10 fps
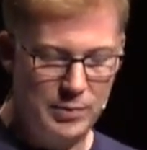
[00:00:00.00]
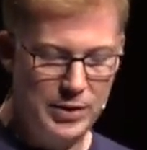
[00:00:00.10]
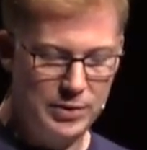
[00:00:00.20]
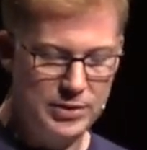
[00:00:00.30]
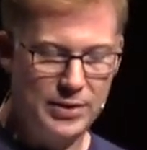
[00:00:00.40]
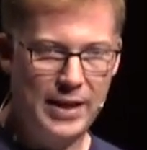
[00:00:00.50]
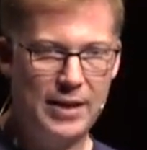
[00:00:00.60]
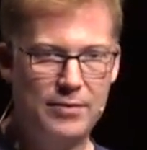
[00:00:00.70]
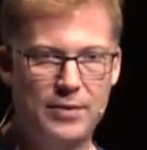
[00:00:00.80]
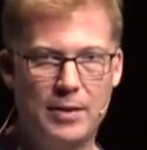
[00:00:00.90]
We also
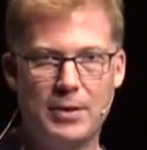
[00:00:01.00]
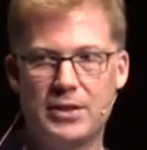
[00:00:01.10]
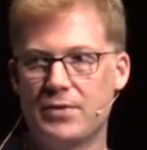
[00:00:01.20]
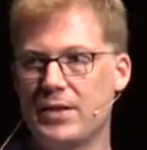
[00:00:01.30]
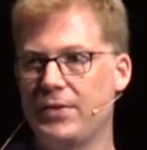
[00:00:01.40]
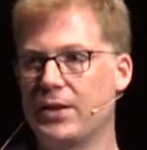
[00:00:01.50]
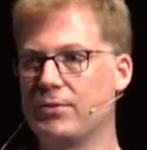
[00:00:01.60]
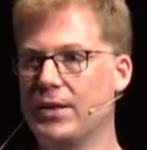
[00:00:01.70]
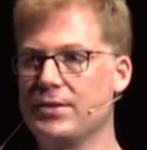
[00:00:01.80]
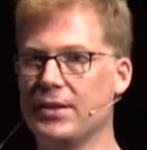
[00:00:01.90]
have a bunch of stuff that
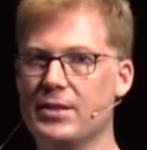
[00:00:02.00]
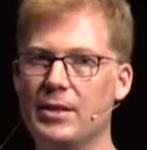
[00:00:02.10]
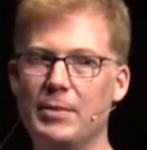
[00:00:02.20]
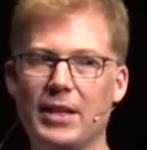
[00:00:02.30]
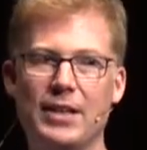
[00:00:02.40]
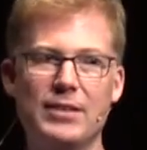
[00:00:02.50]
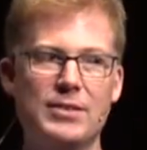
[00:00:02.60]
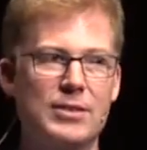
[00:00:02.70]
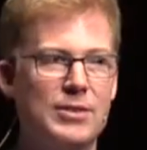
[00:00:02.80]
can run inside simulators,